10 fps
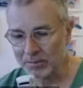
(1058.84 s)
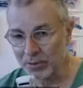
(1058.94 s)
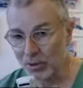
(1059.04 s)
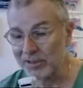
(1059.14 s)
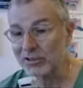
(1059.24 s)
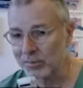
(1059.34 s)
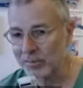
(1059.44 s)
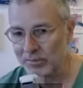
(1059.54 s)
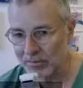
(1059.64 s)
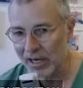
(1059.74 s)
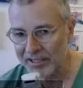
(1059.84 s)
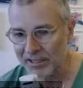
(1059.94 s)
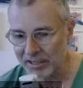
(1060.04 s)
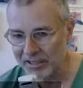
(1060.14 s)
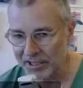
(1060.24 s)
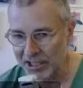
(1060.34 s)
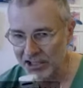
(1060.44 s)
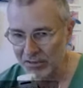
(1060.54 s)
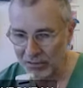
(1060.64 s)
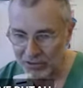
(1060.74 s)
probably the ideal
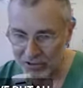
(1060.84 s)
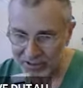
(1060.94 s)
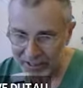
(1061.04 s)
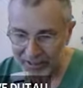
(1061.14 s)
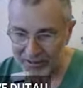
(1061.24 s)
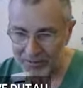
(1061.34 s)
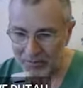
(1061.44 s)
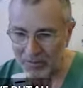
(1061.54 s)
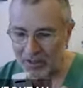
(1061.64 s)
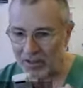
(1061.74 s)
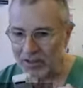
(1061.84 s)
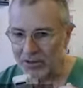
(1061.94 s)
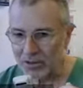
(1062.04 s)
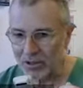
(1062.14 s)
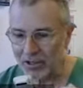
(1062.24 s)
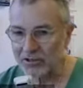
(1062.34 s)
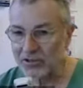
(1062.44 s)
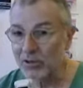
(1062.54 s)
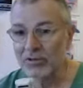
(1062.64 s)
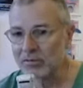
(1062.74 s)
indication for the stent, you learn
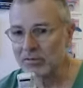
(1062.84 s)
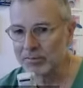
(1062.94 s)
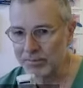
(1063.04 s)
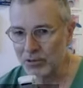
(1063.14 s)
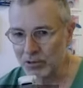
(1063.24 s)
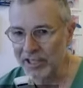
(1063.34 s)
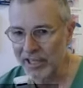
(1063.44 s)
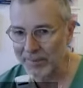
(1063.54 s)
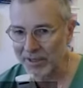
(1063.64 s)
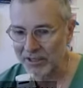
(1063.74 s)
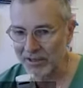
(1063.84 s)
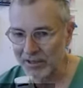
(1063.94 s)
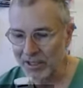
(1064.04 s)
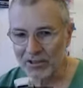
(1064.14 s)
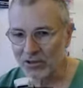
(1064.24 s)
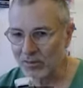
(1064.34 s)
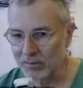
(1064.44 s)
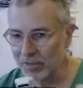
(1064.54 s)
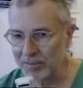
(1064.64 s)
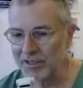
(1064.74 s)
the good diameter. So
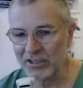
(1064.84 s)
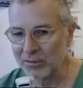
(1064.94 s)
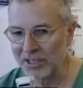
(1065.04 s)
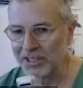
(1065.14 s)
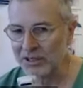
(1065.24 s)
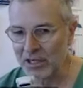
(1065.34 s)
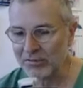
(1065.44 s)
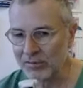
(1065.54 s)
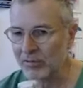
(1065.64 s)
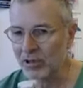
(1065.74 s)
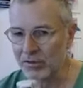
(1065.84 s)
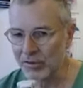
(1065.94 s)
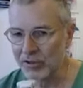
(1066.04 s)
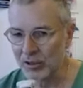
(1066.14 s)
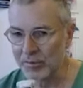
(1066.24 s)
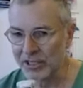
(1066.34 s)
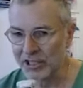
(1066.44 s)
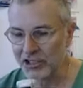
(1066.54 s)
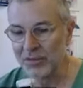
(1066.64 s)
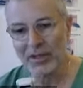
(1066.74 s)
maybe at the beginning you have a lot of
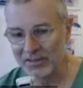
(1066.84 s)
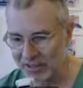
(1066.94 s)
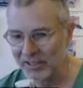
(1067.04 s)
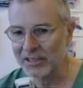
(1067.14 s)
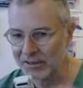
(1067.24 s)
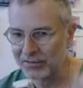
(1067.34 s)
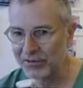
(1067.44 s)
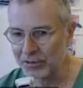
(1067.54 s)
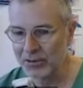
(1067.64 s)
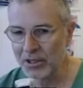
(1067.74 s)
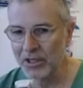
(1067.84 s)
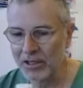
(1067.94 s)
complication, but if you